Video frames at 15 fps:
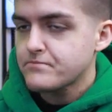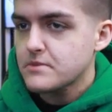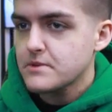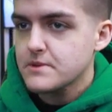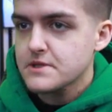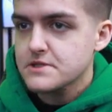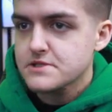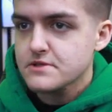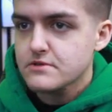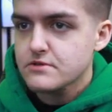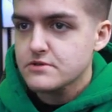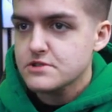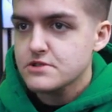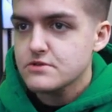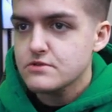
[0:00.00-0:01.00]
Maybe that's a
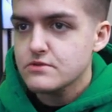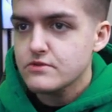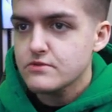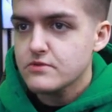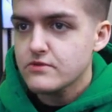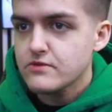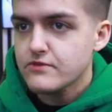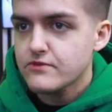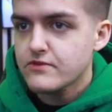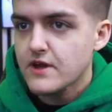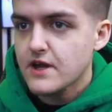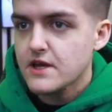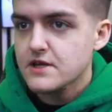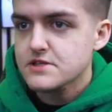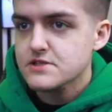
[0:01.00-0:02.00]
little too
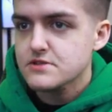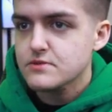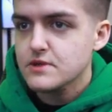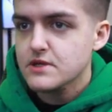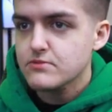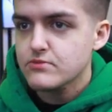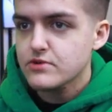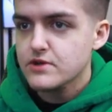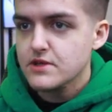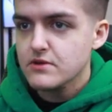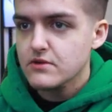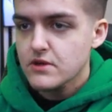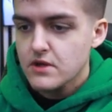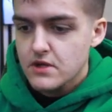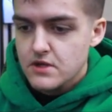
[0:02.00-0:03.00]
fast. We can
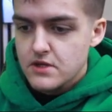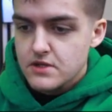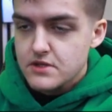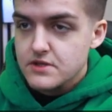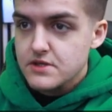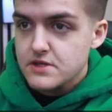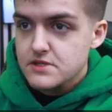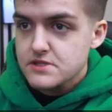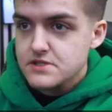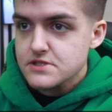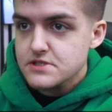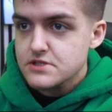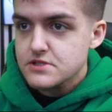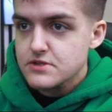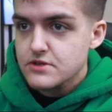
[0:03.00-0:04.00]
bring
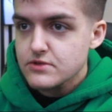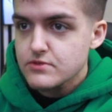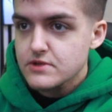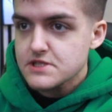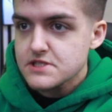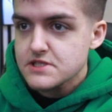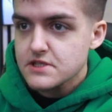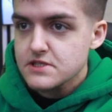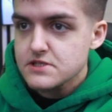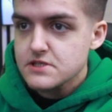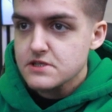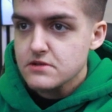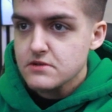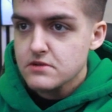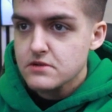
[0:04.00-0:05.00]
this to
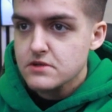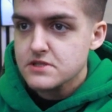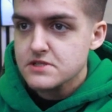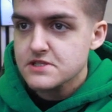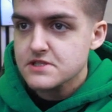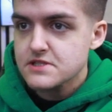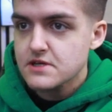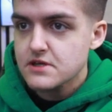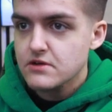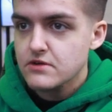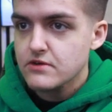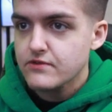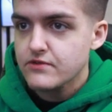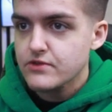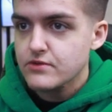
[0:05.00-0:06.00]
360 instead
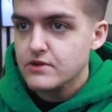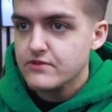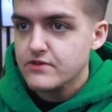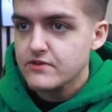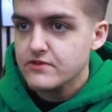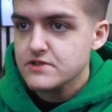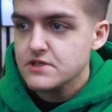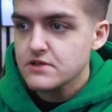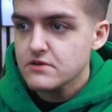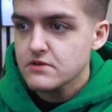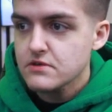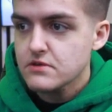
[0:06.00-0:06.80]
of 350.